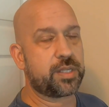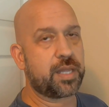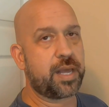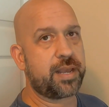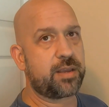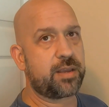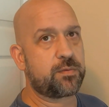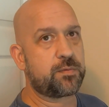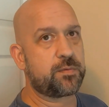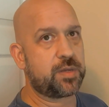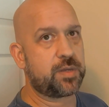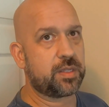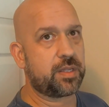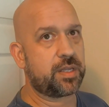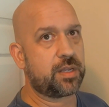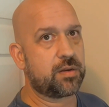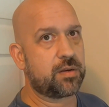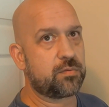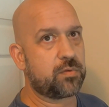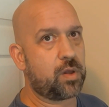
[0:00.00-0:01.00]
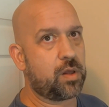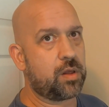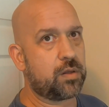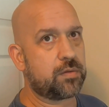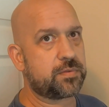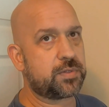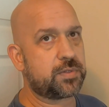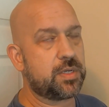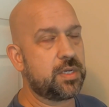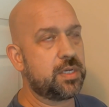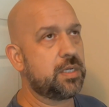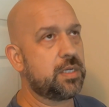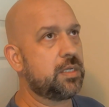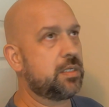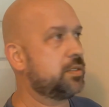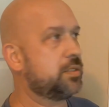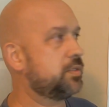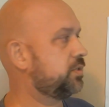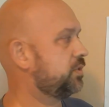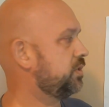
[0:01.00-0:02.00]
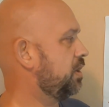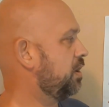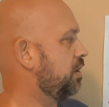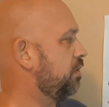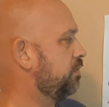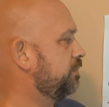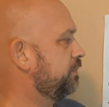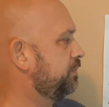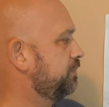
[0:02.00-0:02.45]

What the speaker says: like feeling involved. So